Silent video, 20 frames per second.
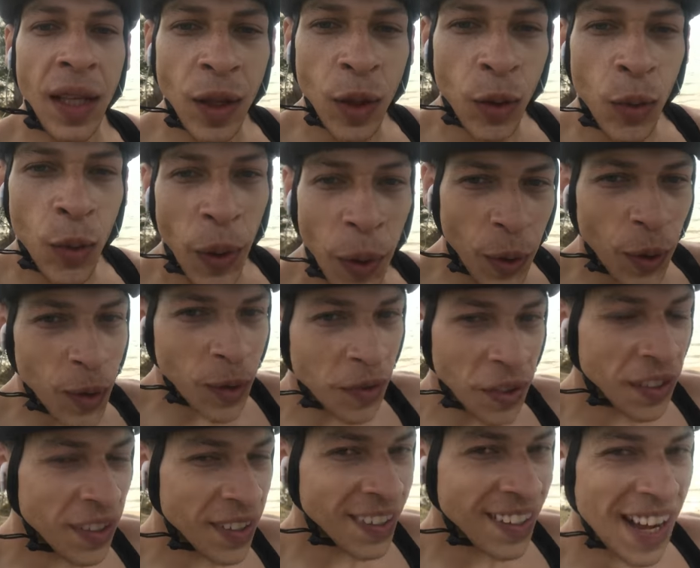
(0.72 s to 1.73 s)
Hello
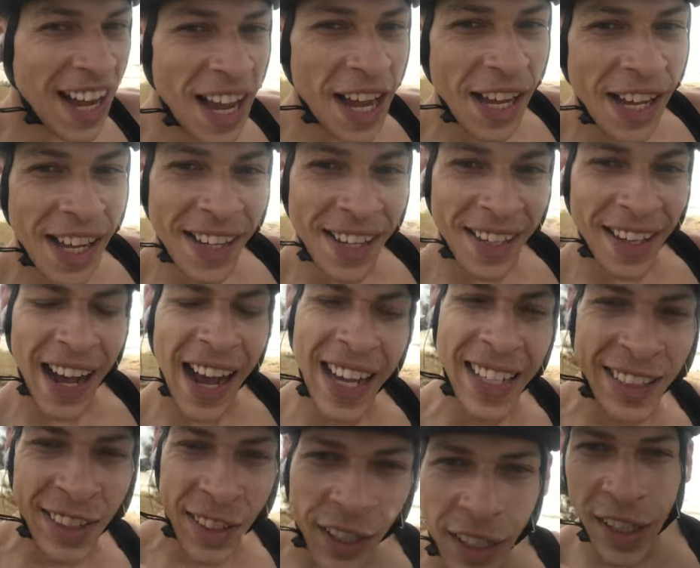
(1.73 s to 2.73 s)
world.
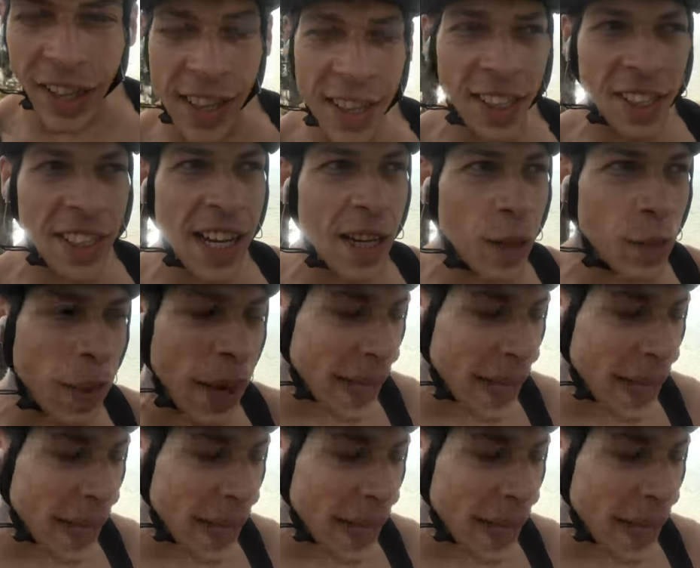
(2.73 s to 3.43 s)
I started this channel